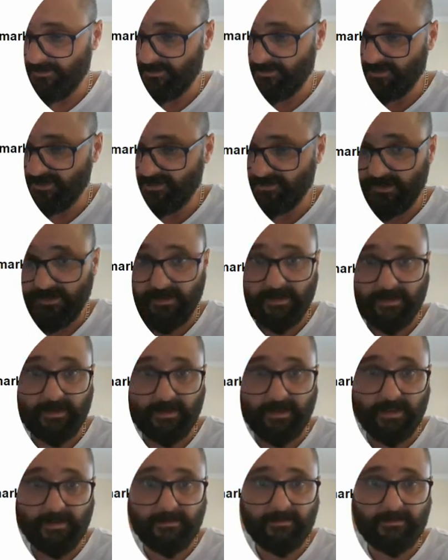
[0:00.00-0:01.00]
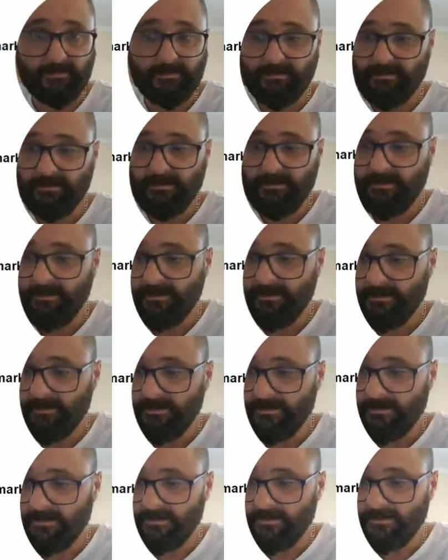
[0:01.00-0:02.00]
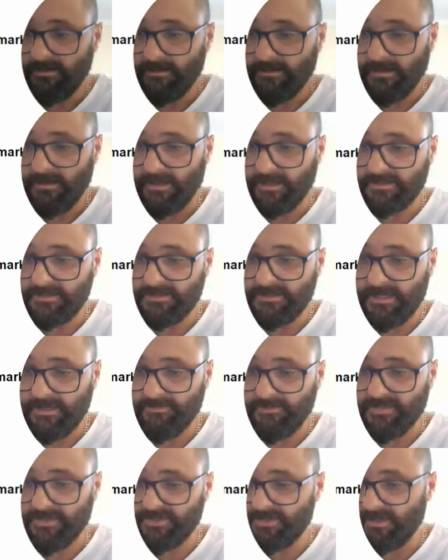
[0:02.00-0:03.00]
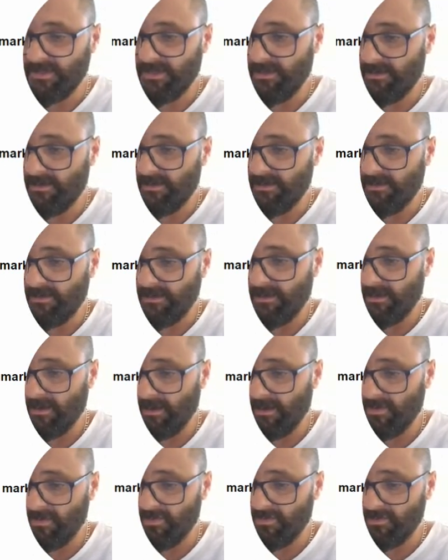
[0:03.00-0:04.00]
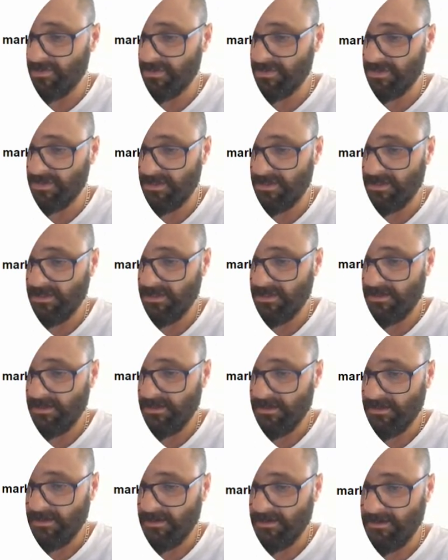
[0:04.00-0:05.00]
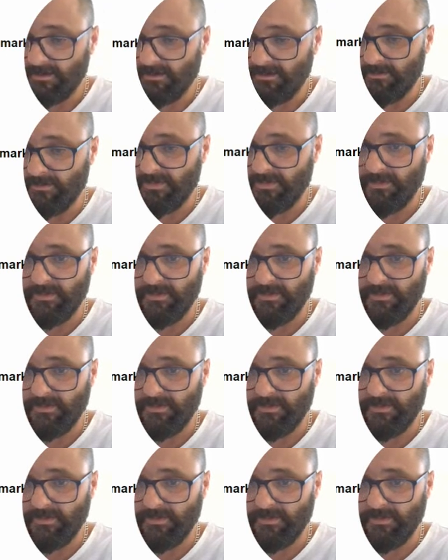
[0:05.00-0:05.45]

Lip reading: try that again. As temperature goes up,